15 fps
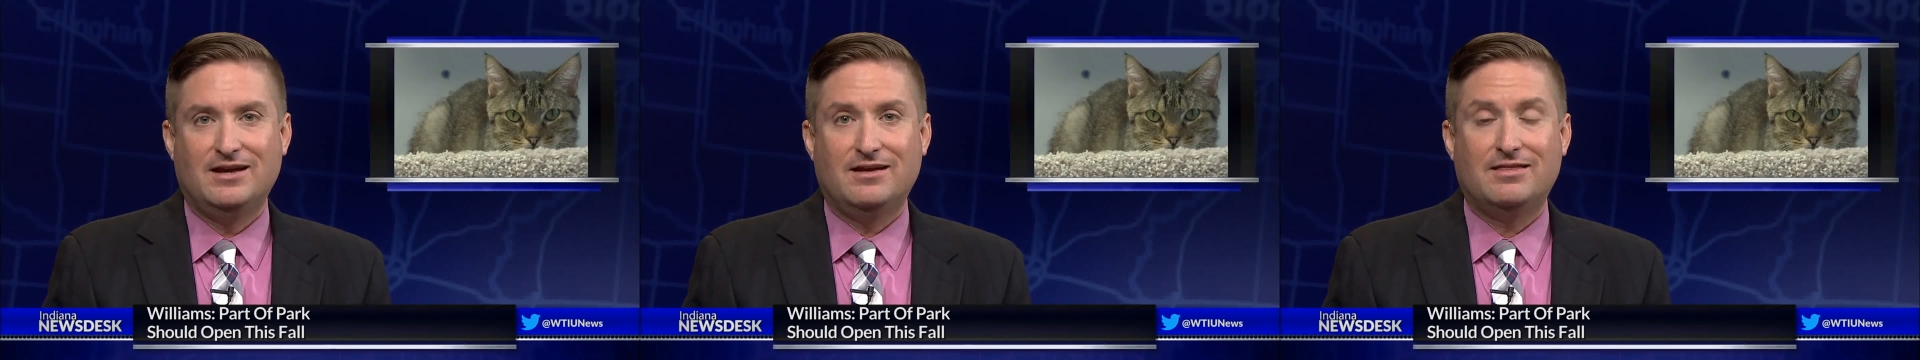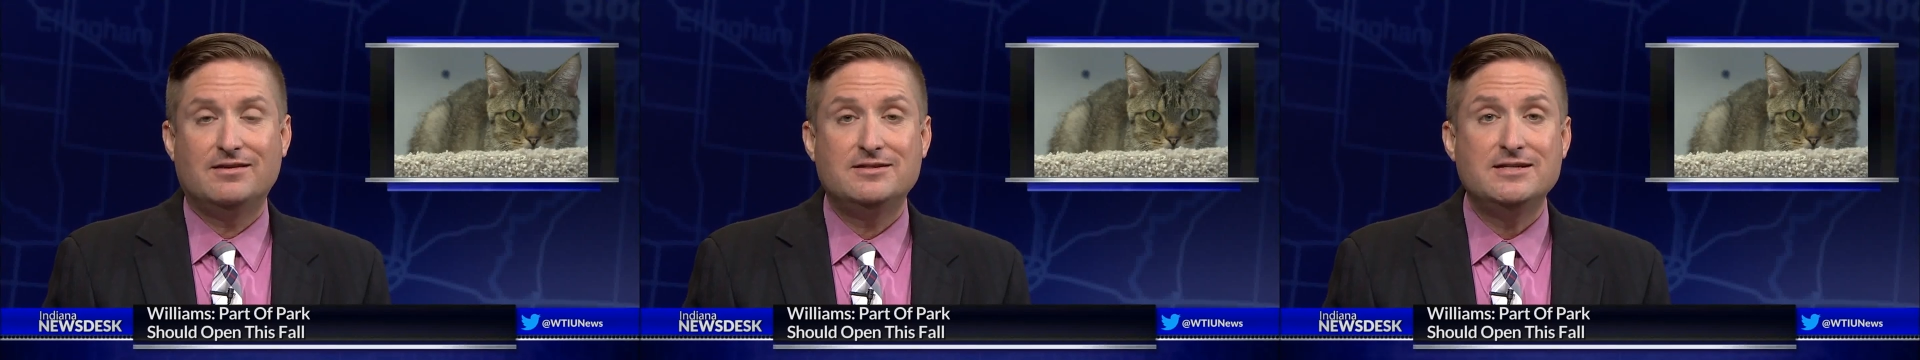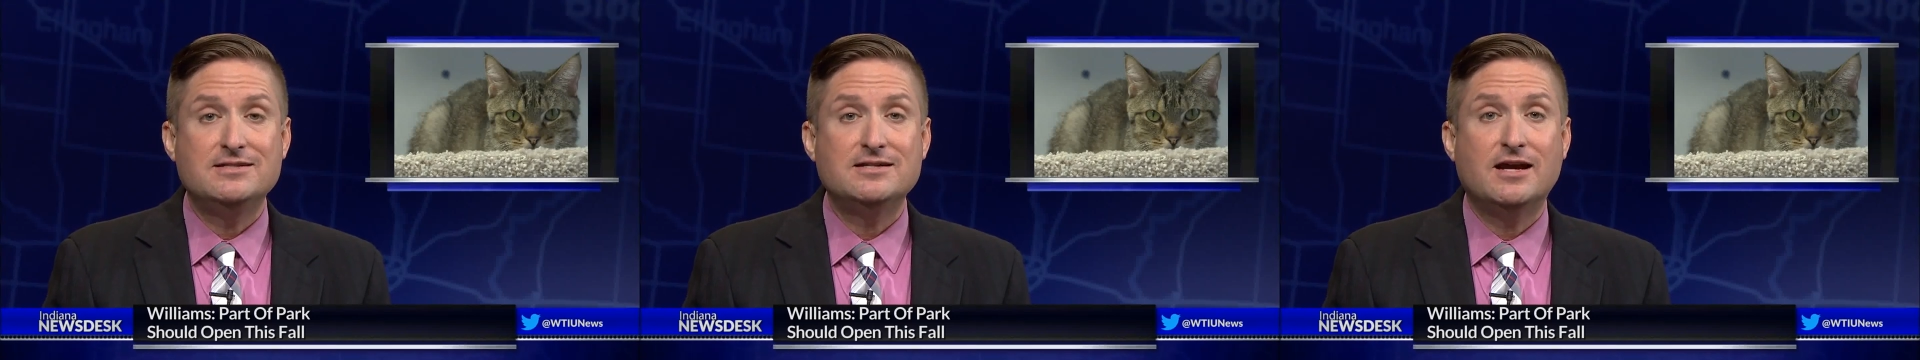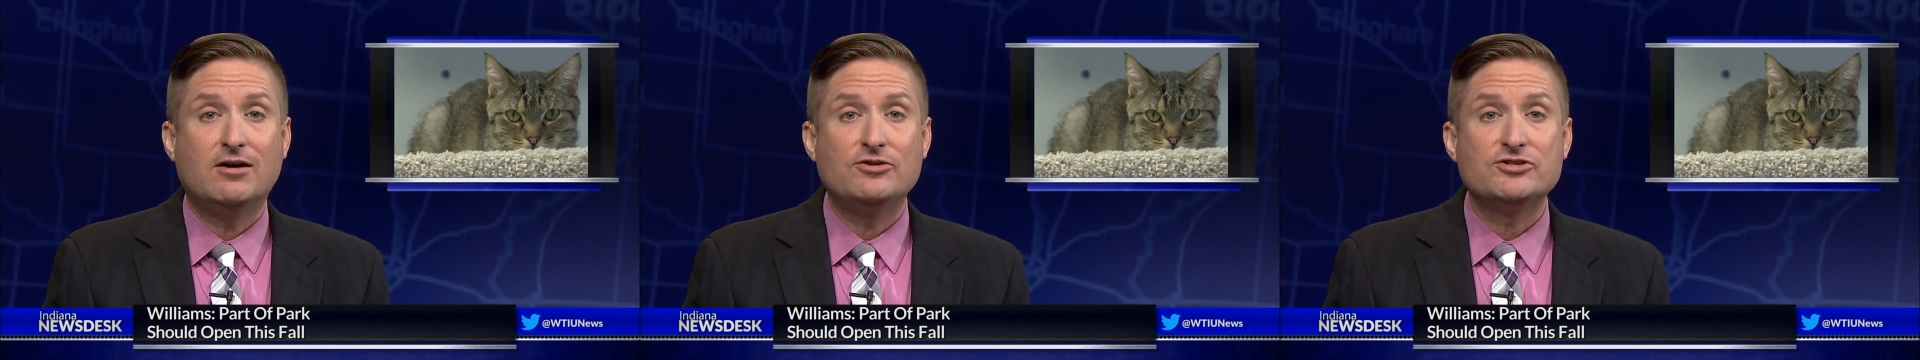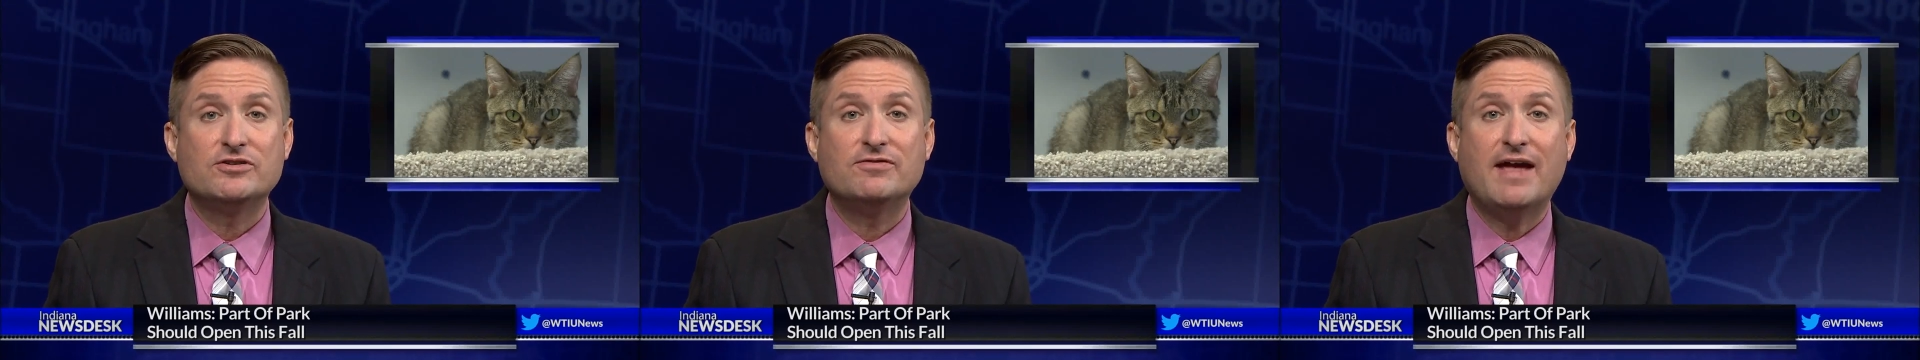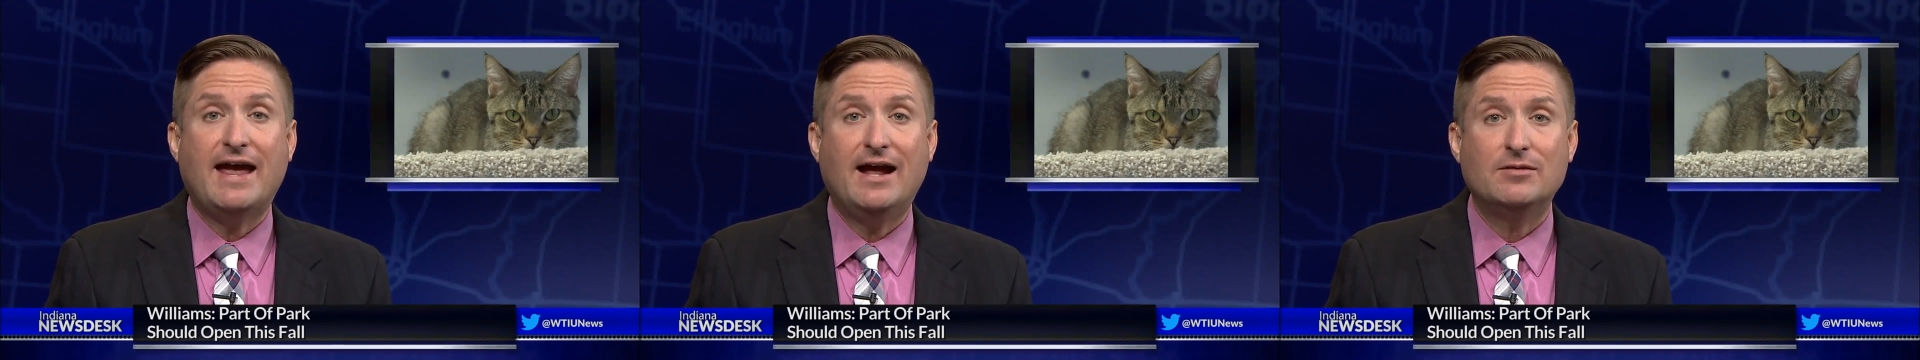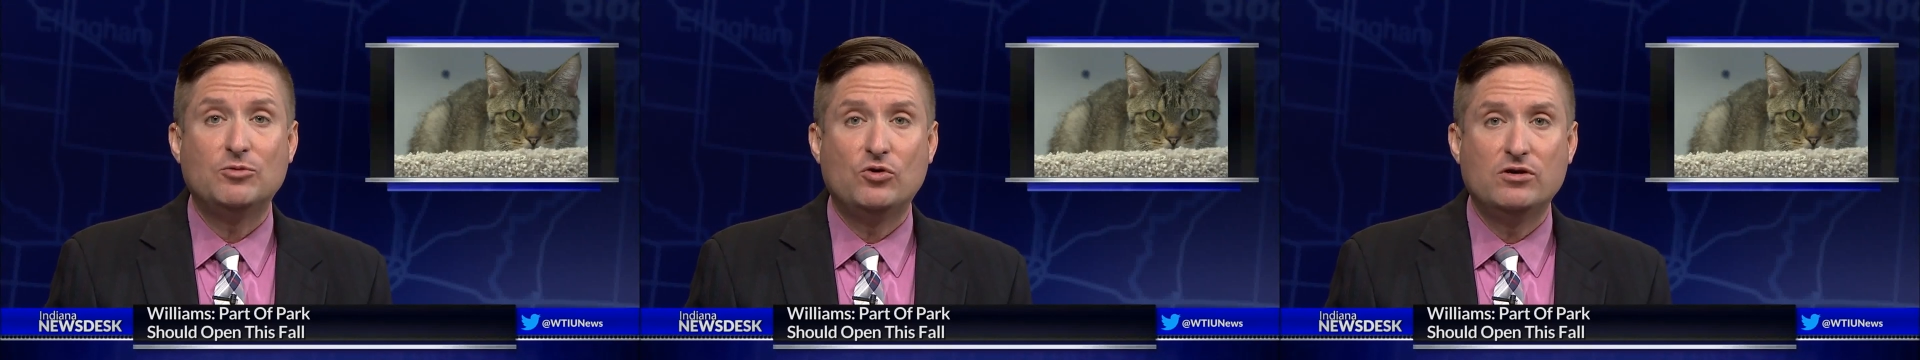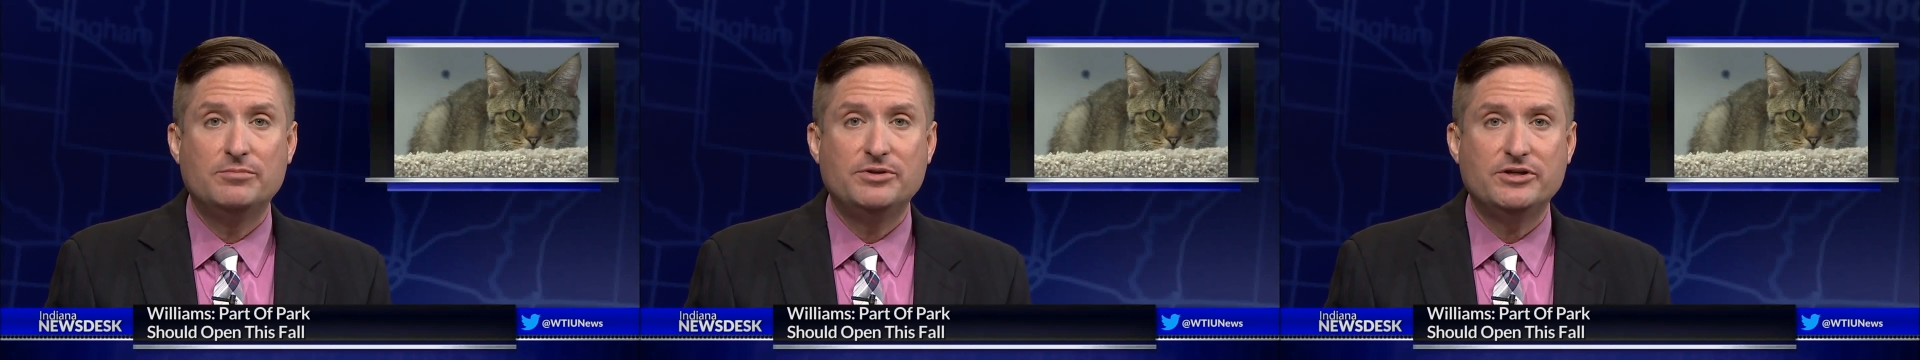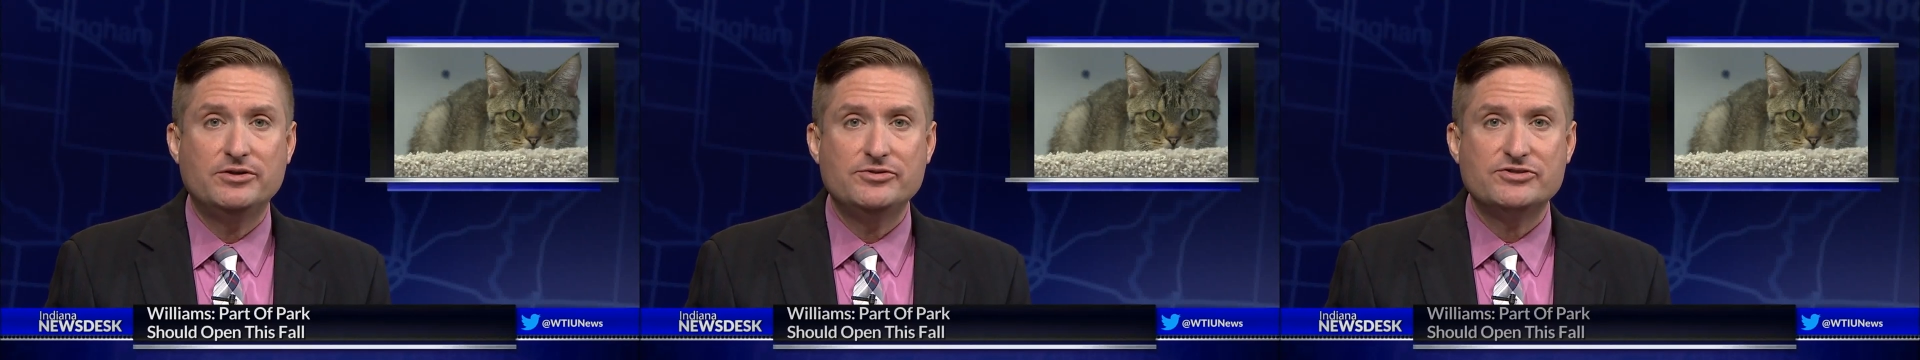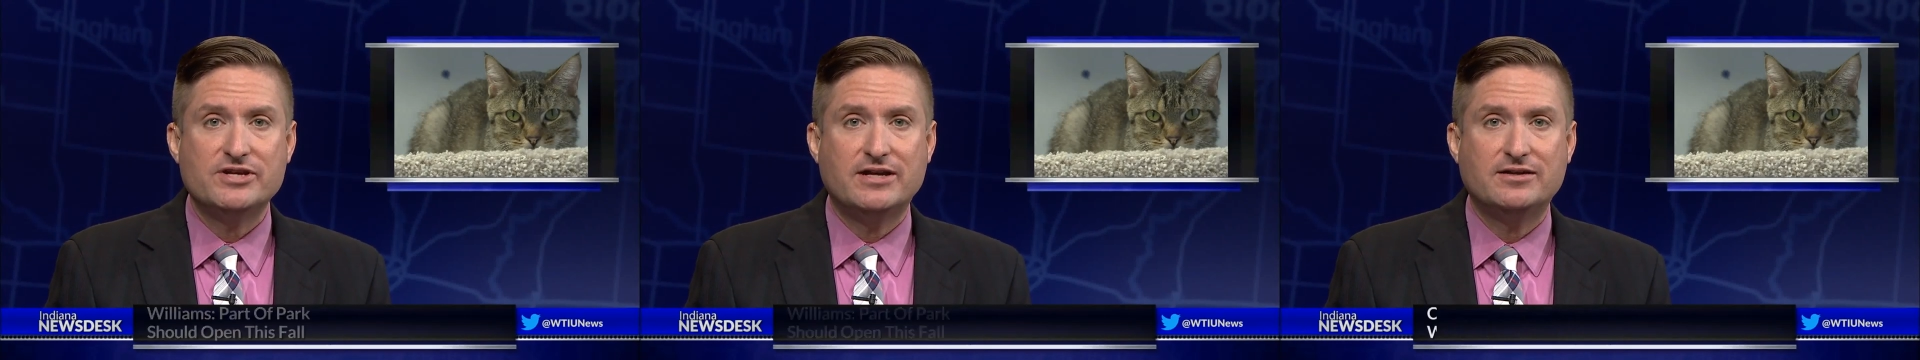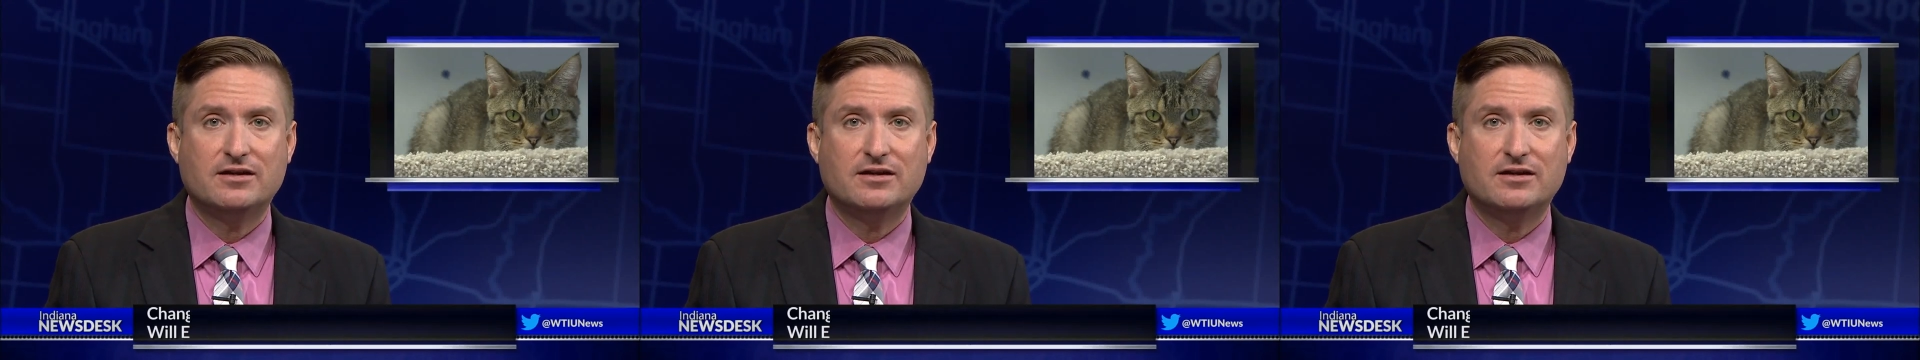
The details of animal abuse and